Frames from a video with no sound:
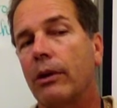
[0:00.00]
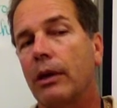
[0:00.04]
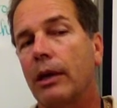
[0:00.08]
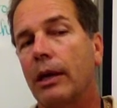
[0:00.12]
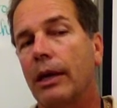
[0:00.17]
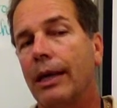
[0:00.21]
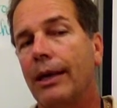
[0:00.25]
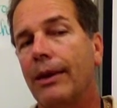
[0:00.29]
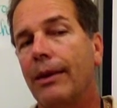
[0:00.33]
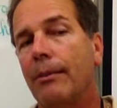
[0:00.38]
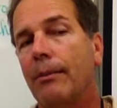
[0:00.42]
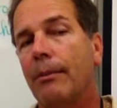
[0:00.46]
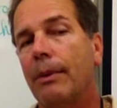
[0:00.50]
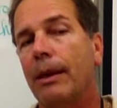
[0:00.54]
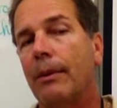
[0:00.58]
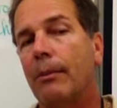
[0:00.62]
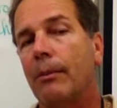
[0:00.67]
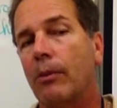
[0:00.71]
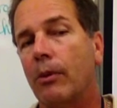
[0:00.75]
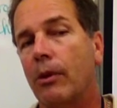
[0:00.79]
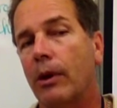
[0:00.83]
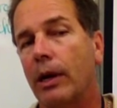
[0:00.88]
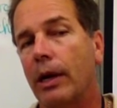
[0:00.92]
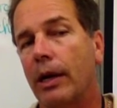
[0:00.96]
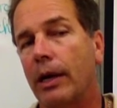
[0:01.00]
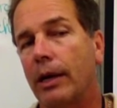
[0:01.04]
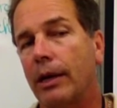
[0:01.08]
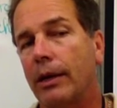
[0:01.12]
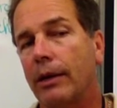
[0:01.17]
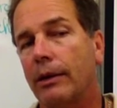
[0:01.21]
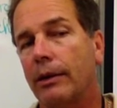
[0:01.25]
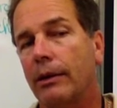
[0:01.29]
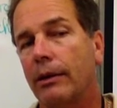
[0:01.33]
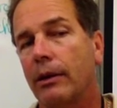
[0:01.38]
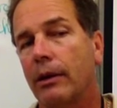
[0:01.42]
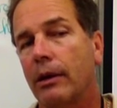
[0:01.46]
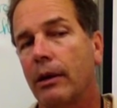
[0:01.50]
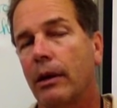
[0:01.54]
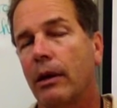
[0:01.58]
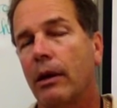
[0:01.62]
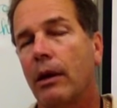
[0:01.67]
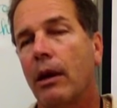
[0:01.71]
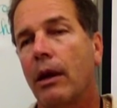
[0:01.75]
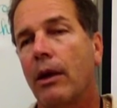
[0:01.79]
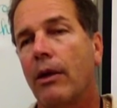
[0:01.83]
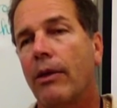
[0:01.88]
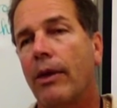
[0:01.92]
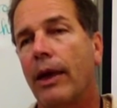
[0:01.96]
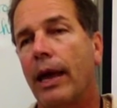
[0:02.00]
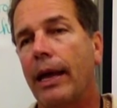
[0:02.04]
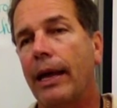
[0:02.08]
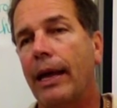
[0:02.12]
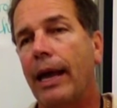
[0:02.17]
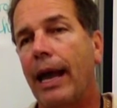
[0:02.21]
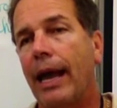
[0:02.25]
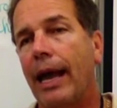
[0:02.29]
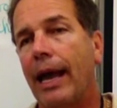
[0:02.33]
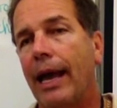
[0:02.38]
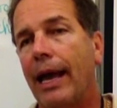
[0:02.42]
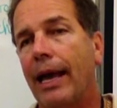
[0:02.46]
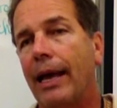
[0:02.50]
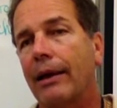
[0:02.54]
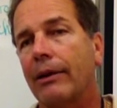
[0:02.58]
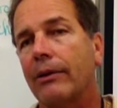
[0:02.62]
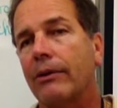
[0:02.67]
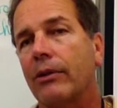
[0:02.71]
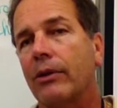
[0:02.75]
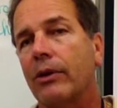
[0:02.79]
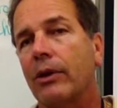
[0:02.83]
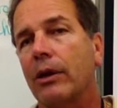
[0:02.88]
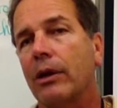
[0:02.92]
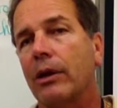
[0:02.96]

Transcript: in the membrane that act